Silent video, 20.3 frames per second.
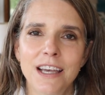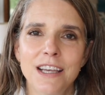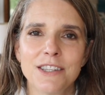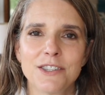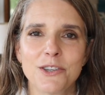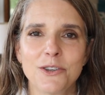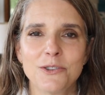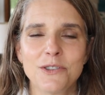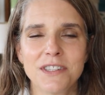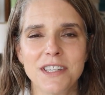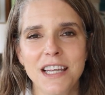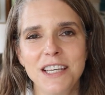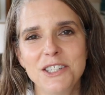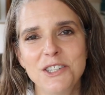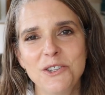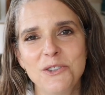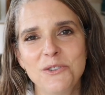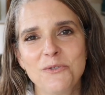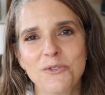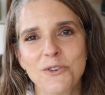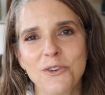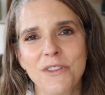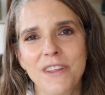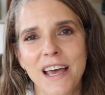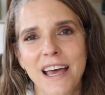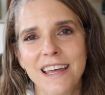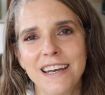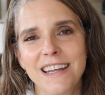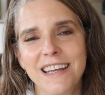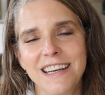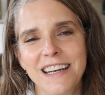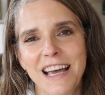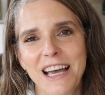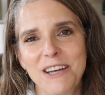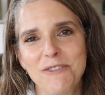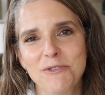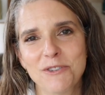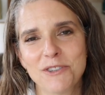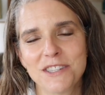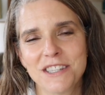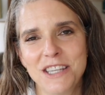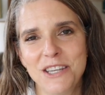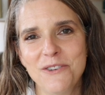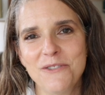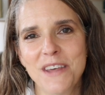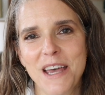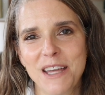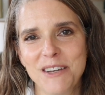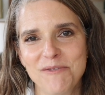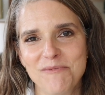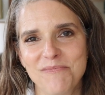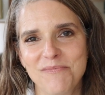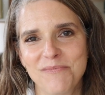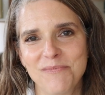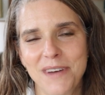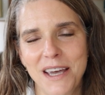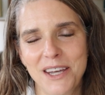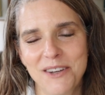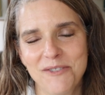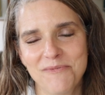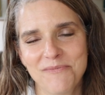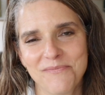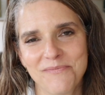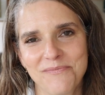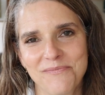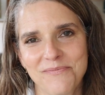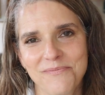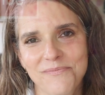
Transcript: So stay tuned for that, and I will see you then. Bye.